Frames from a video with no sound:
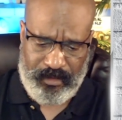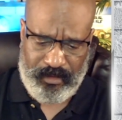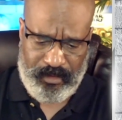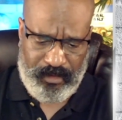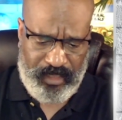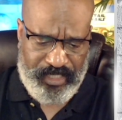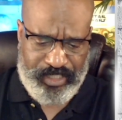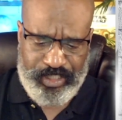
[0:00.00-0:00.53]

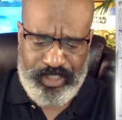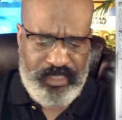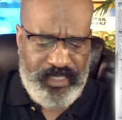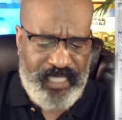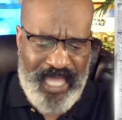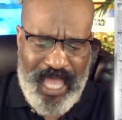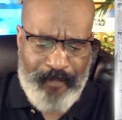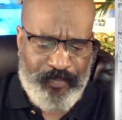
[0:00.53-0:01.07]
It
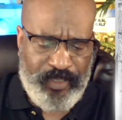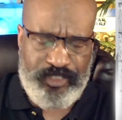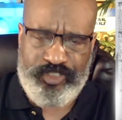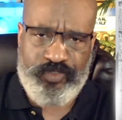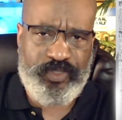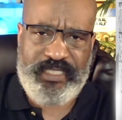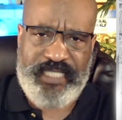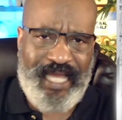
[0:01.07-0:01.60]
couldn't happen
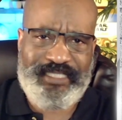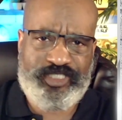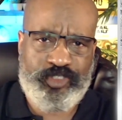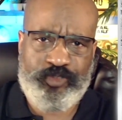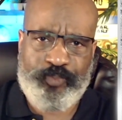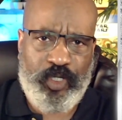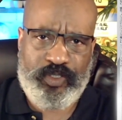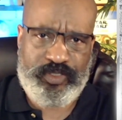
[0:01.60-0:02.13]
to a
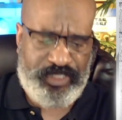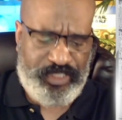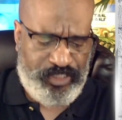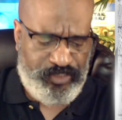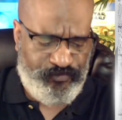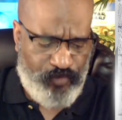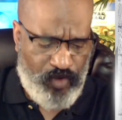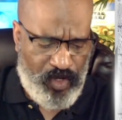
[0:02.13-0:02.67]
nicer person
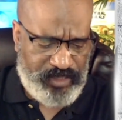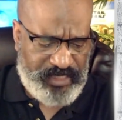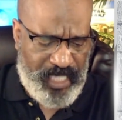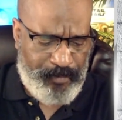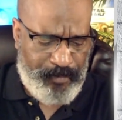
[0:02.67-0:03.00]
as far as I'm